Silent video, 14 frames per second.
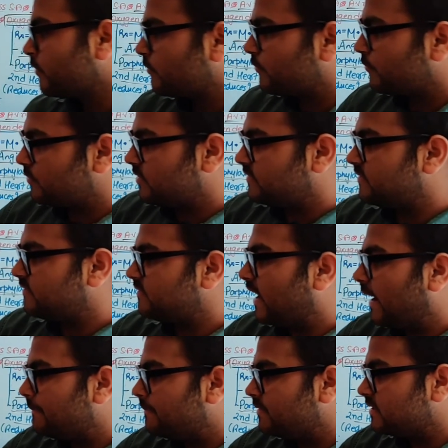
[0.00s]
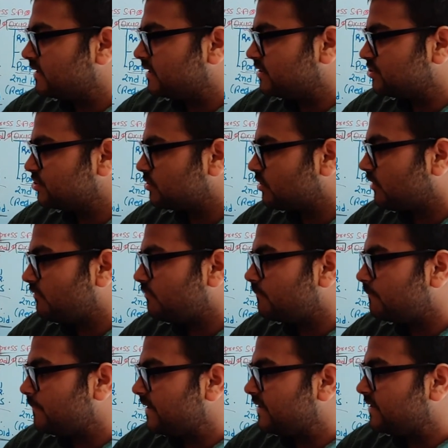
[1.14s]
so this is the application of
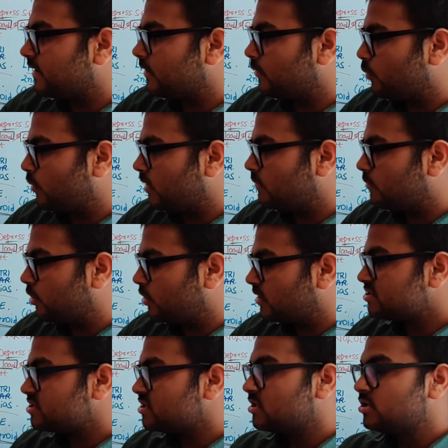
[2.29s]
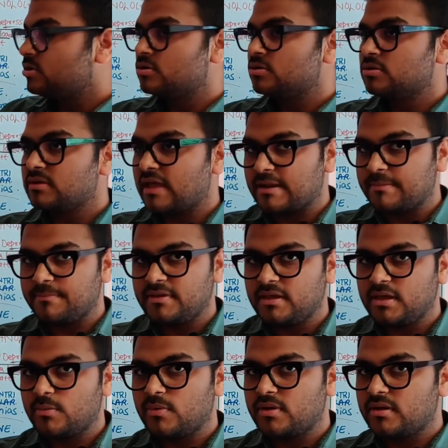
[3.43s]
beta 1 blockers. Can be
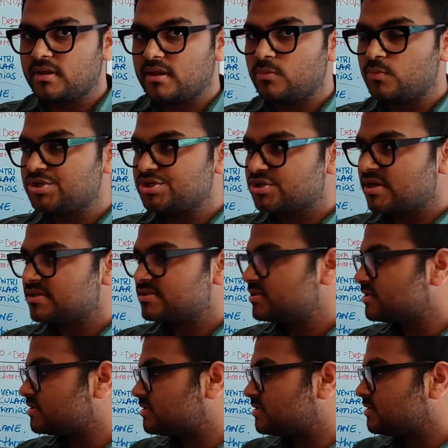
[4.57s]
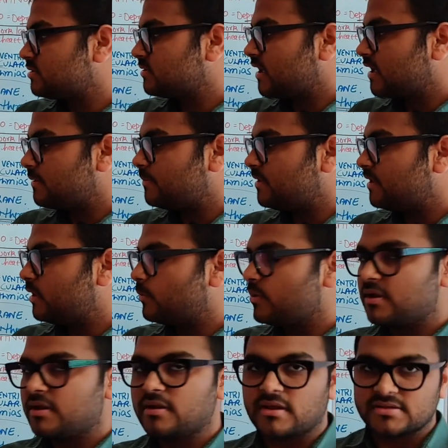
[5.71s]
given in which cases? Can be
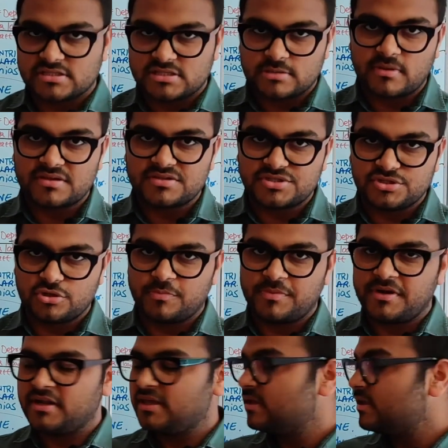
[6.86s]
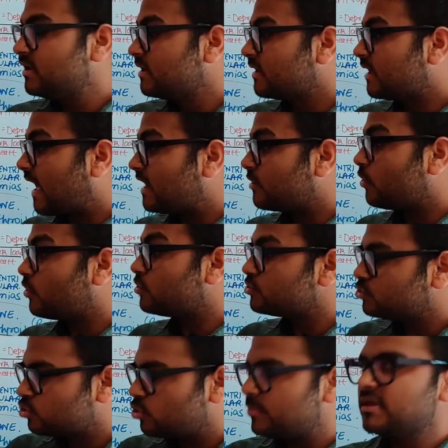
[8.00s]
given in asthma, COPD, can
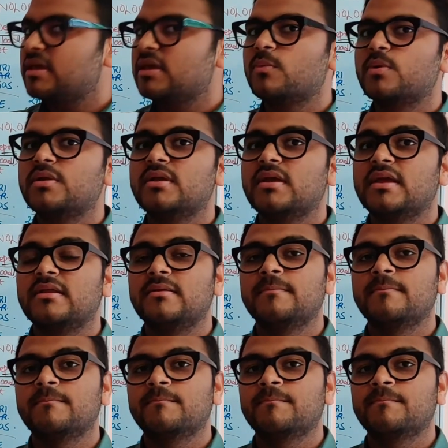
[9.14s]
also be given in